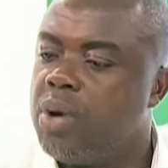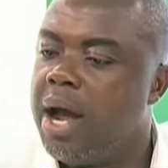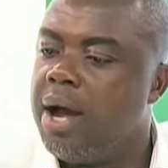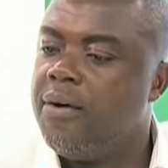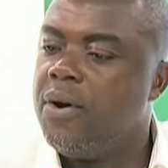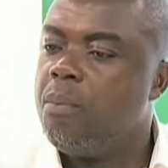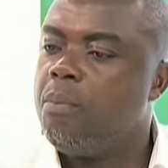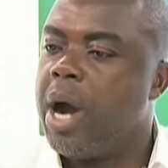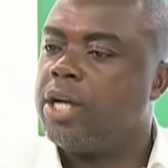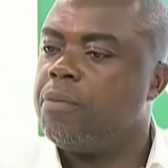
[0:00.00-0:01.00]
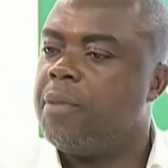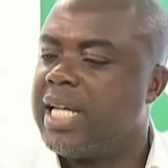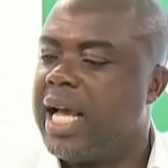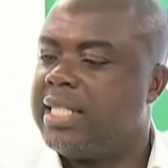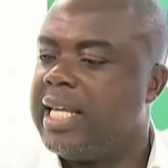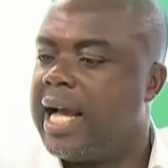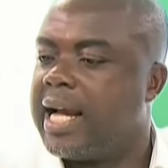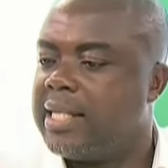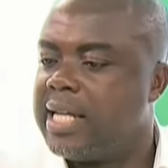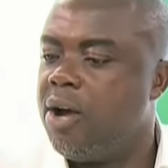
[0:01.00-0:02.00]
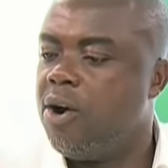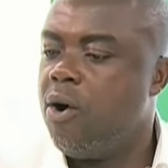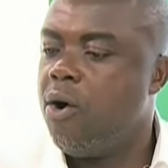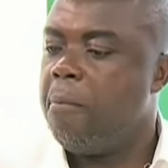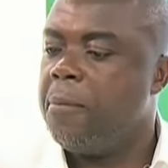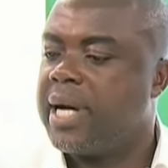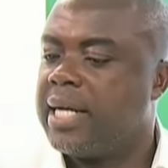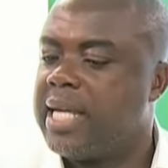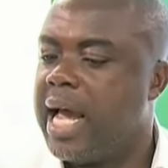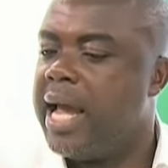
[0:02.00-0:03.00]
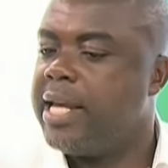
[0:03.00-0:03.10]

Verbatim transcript: no boys no be sha se akasa. Yes. I